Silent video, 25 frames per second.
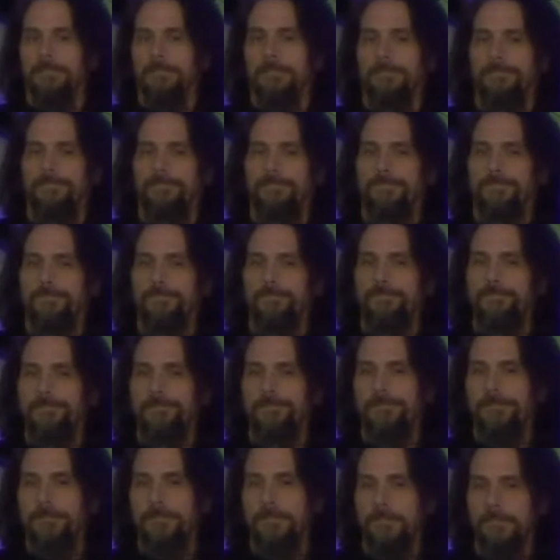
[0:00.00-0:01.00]

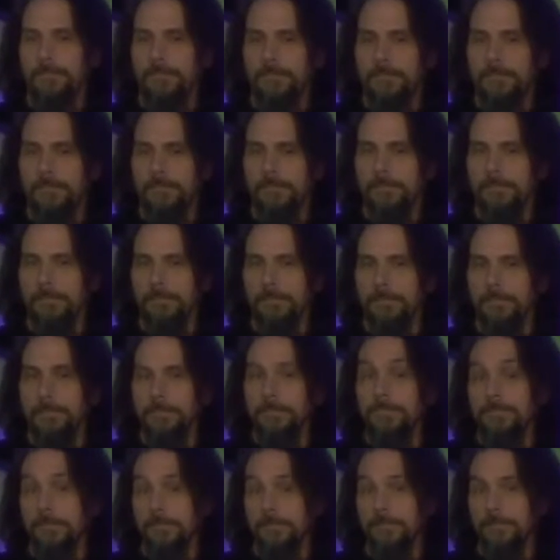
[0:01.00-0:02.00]

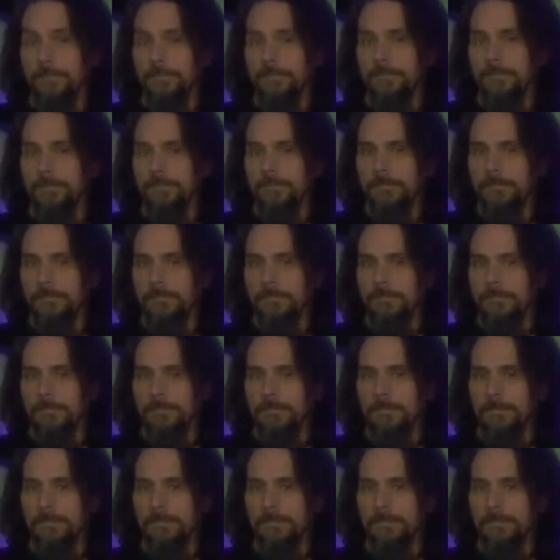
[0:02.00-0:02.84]
(silent)